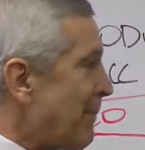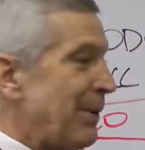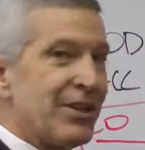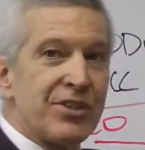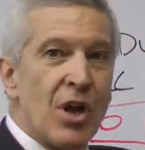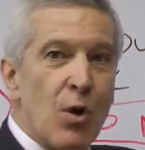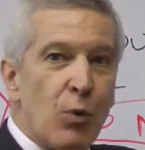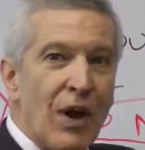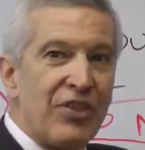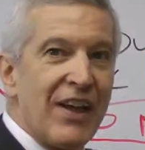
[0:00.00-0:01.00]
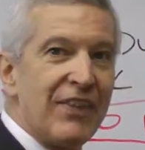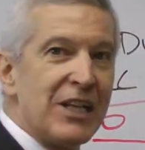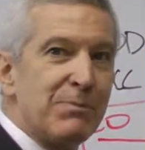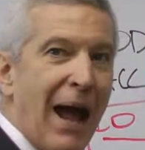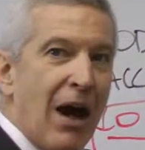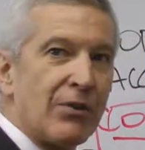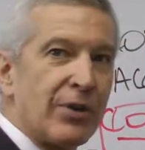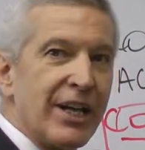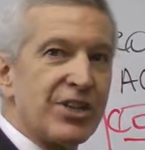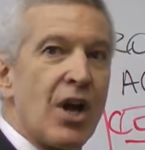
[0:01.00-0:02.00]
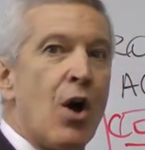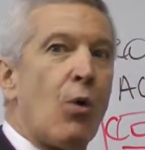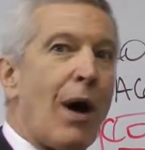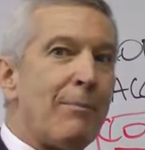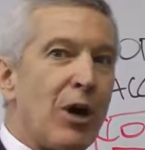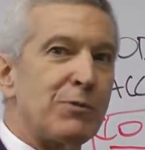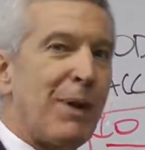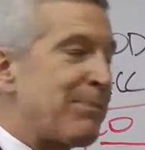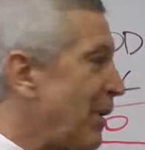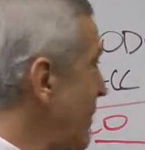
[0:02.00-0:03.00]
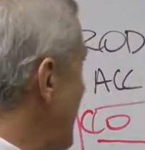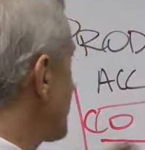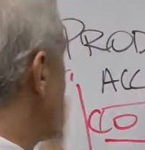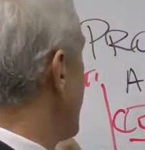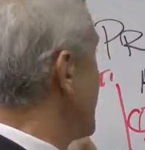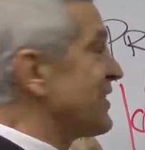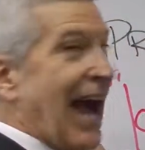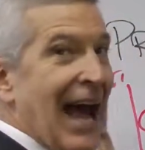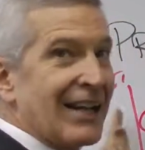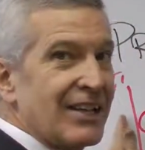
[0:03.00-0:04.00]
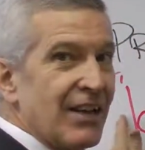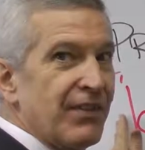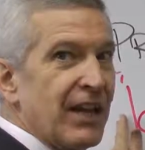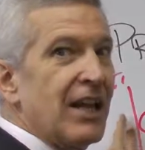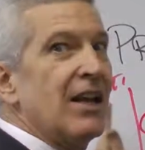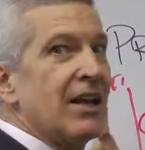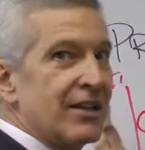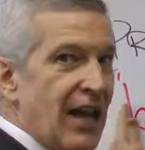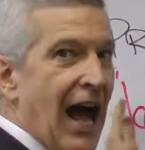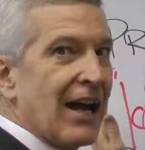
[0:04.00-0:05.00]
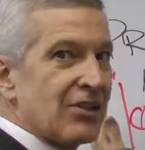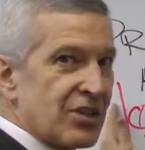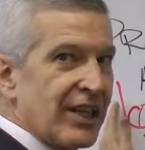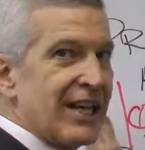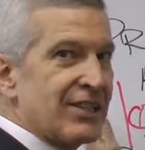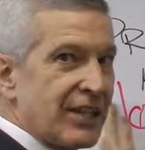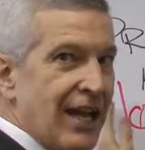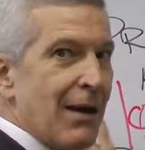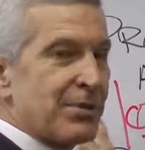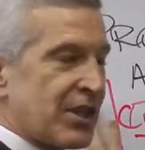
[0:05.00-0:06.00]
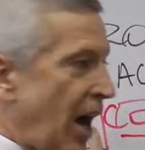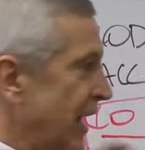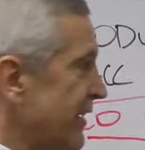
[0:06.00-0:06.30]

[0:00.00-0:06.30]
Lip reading: happens within these boundaries. What most people measure is activity, dials, leads, attempts,